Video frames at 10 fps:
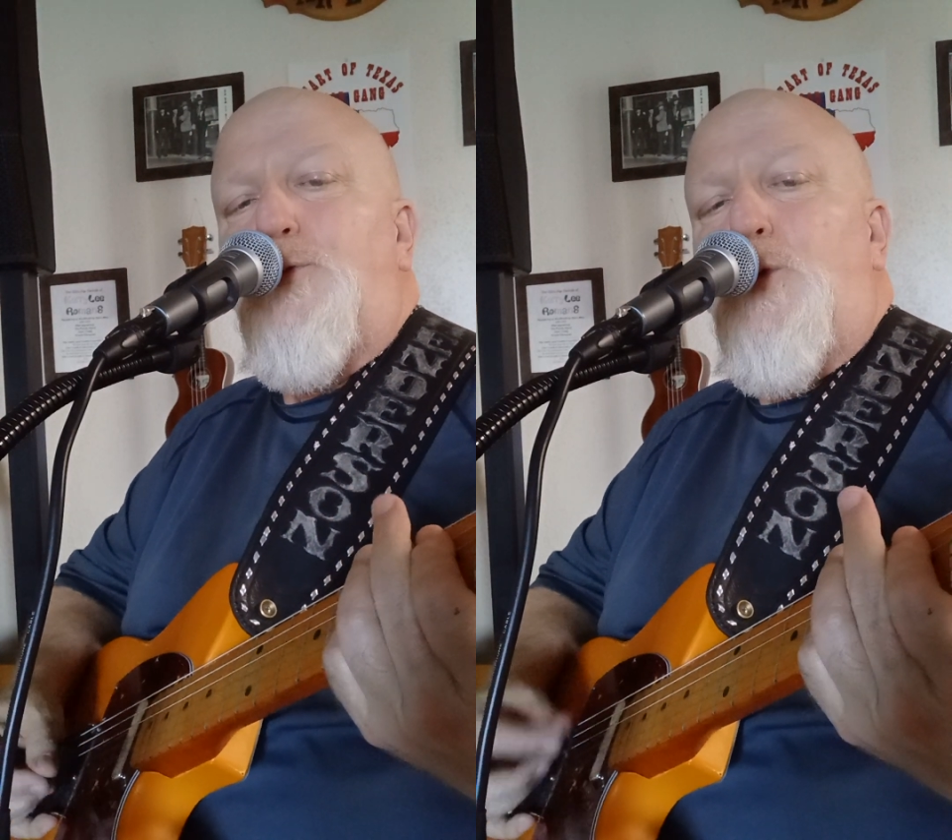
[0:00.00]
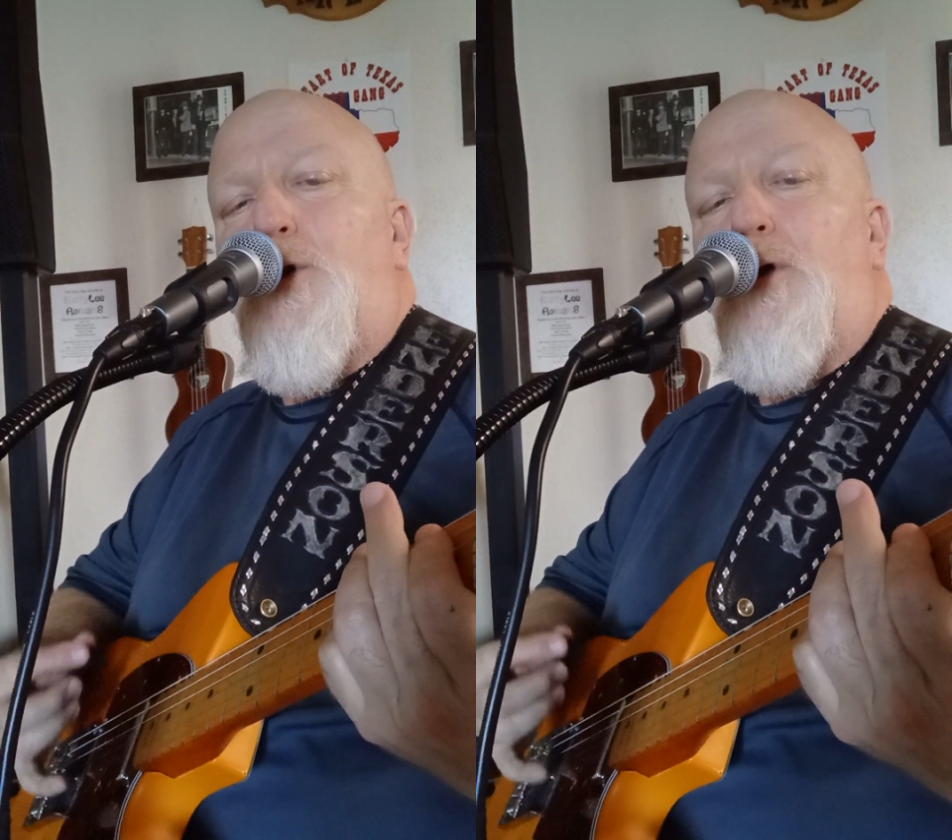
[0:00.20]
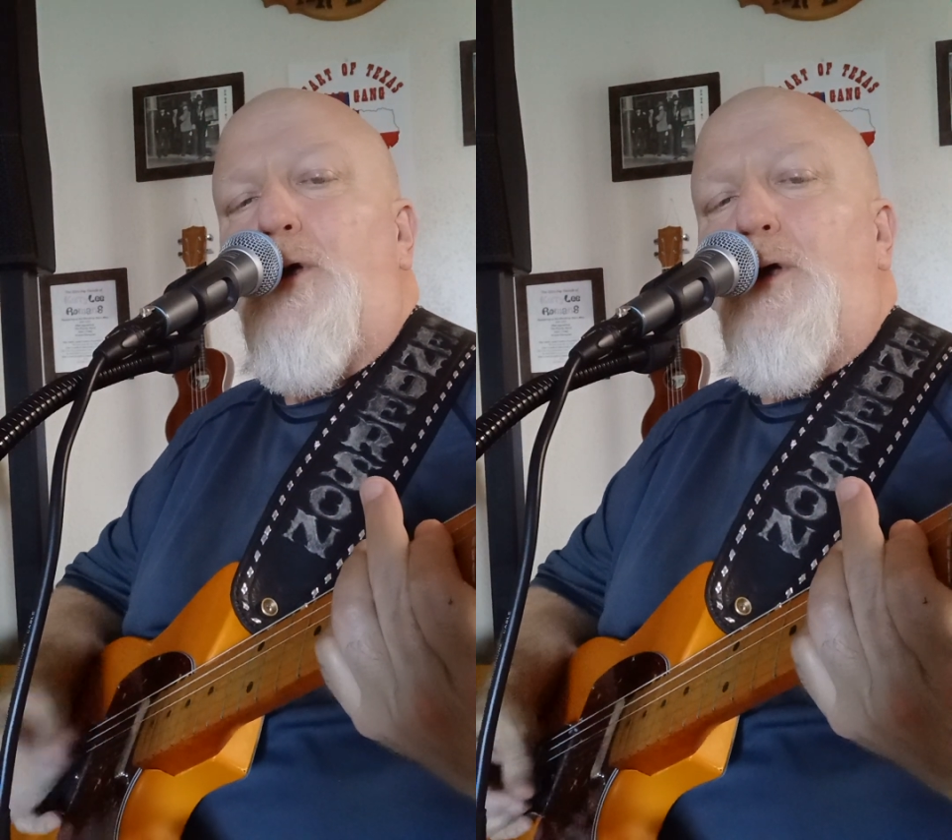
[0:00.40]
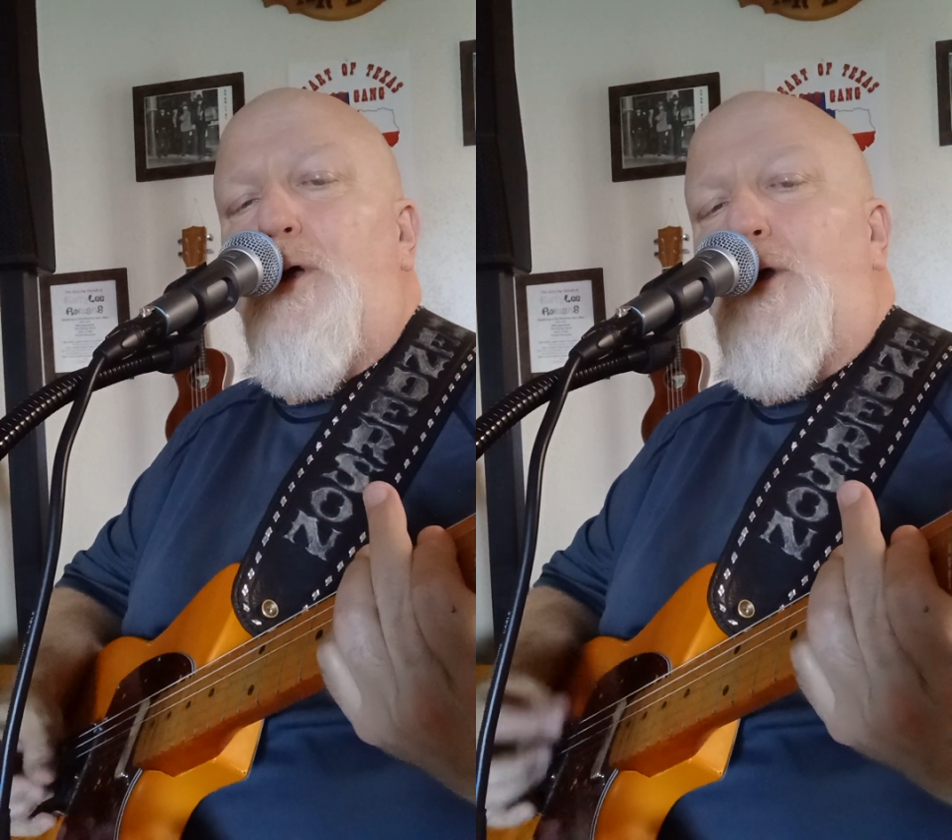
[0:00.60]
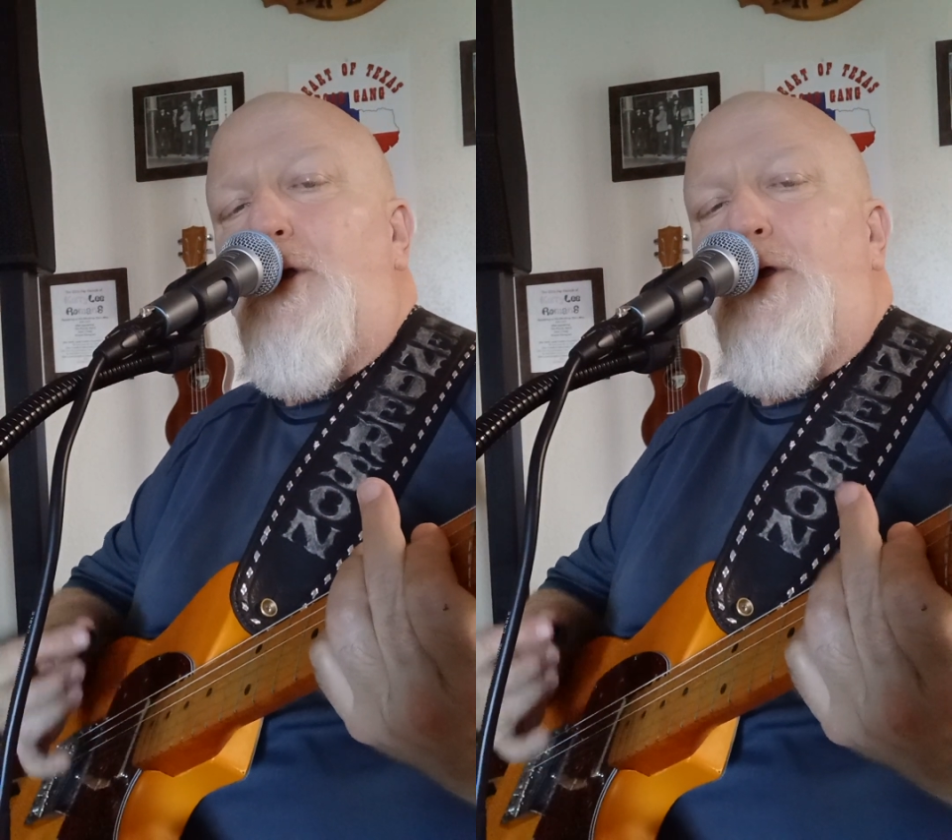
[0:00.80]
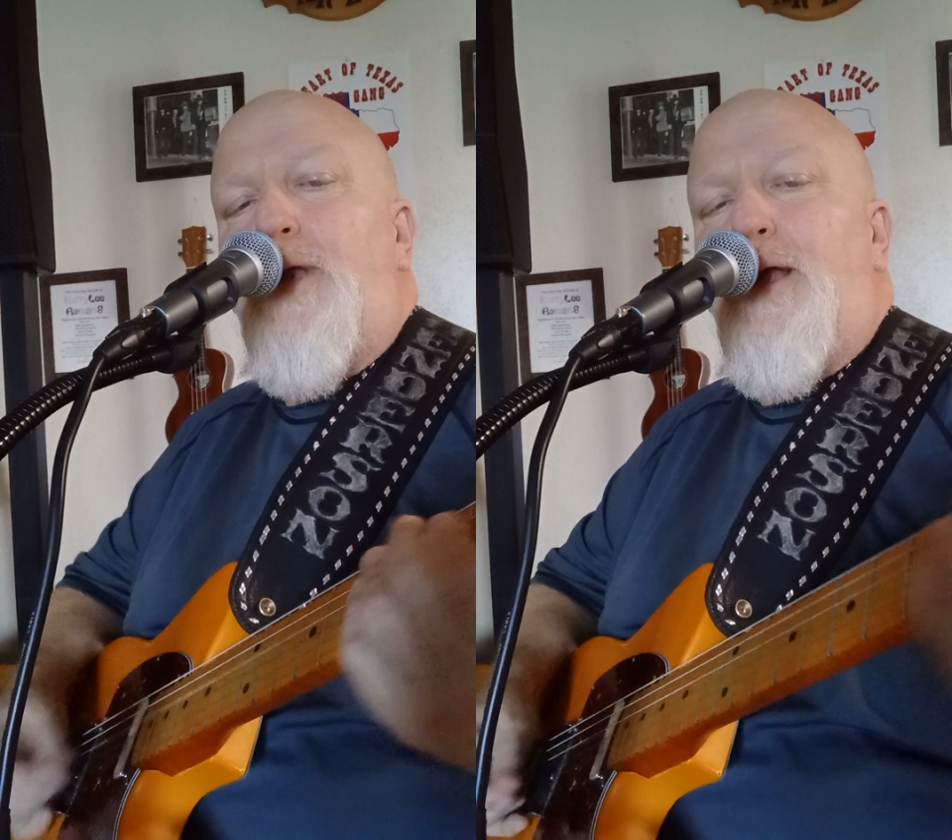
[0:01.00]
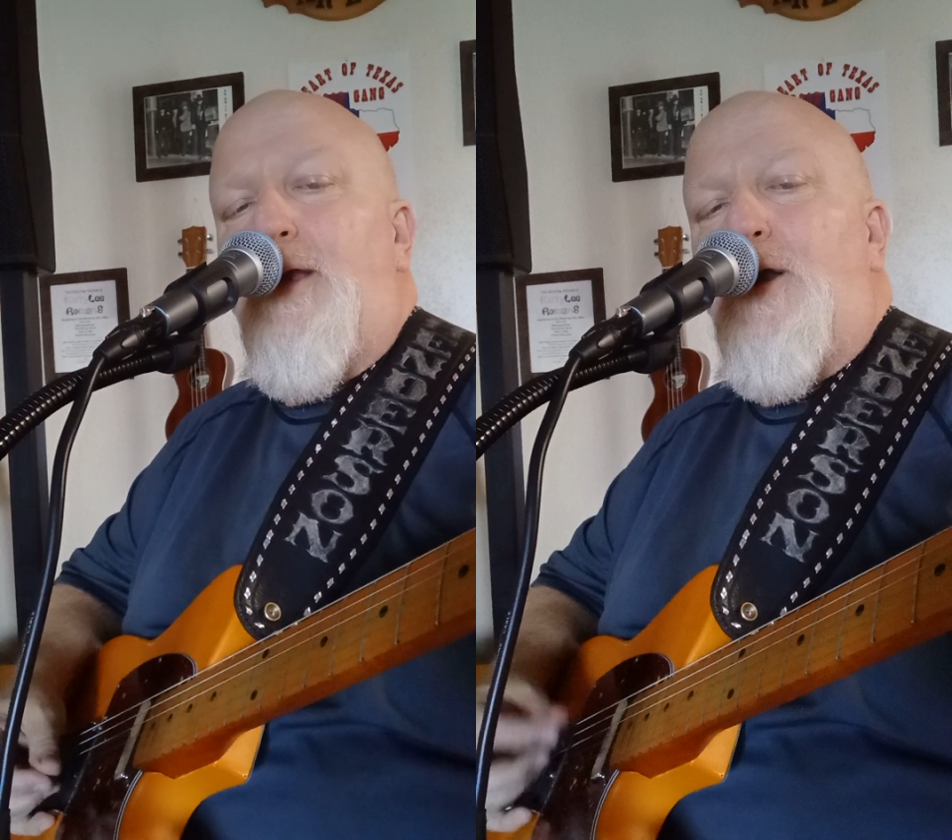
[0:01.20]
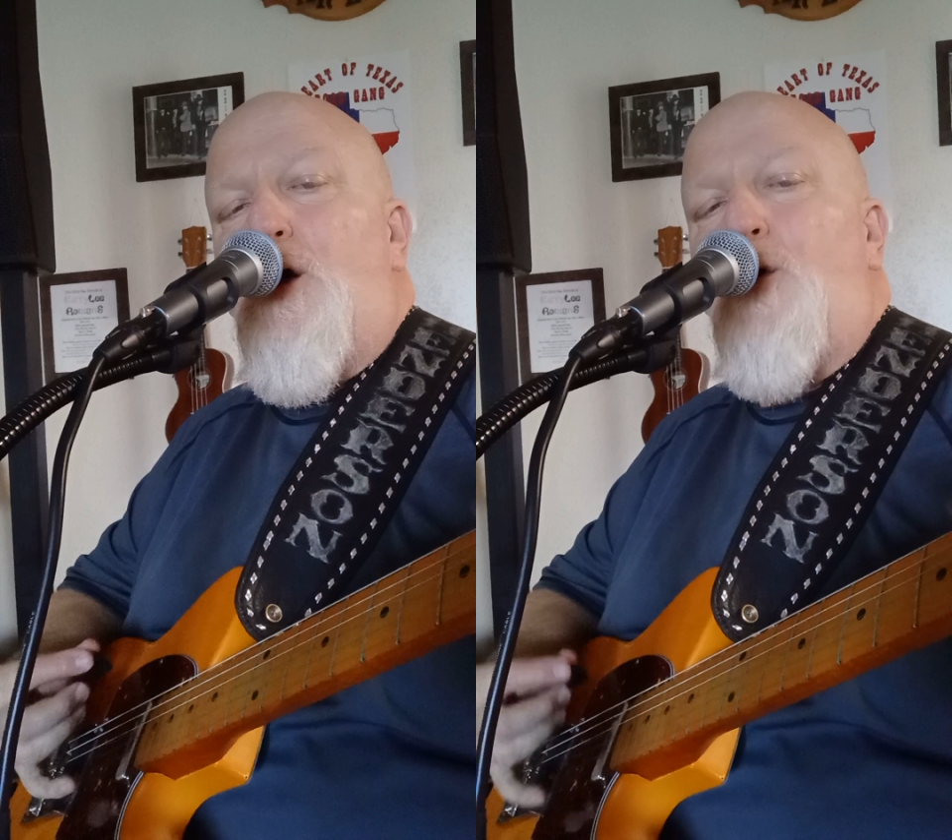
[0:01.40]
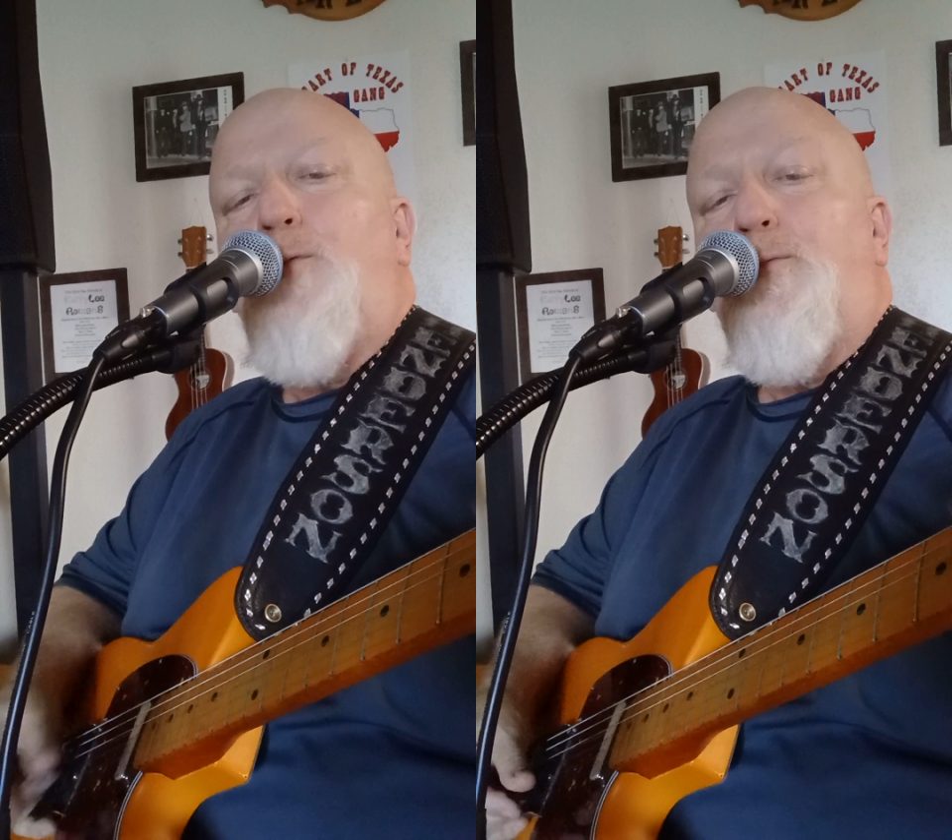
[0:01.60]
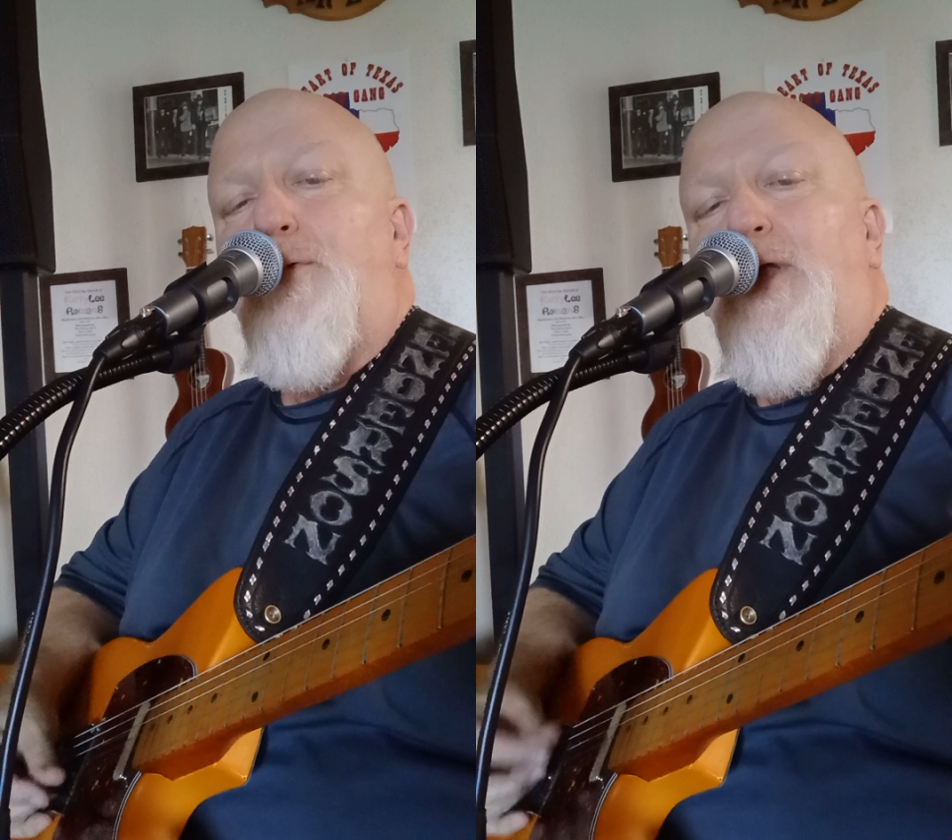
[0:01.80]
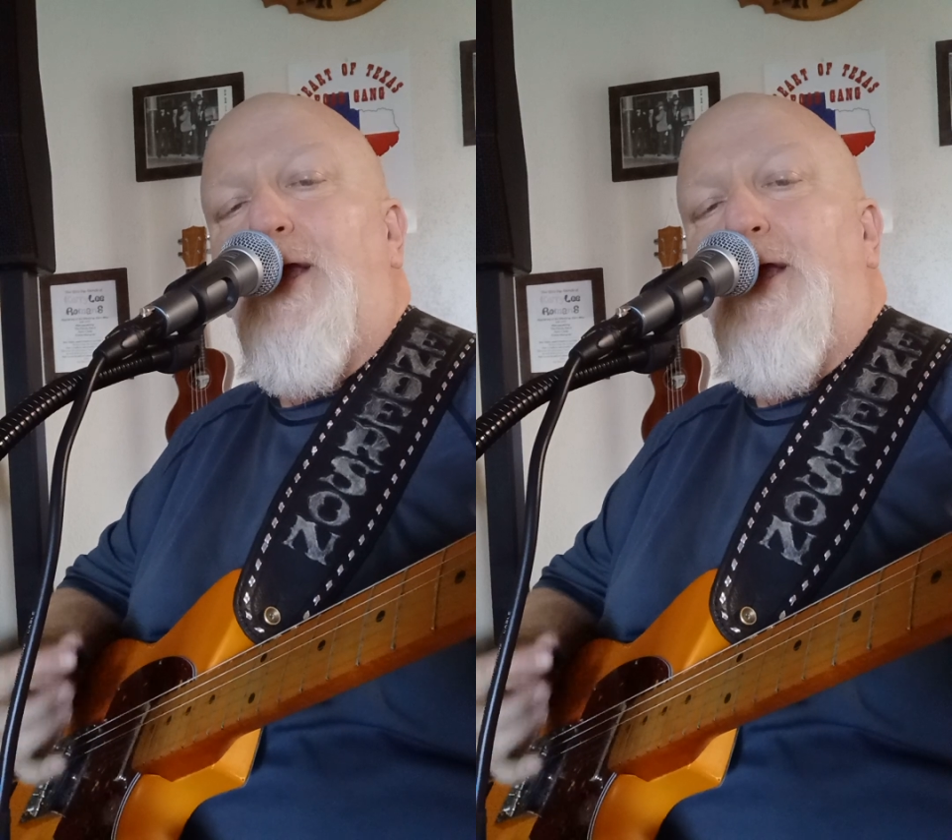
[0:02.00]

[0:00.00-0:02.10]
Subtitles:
one and only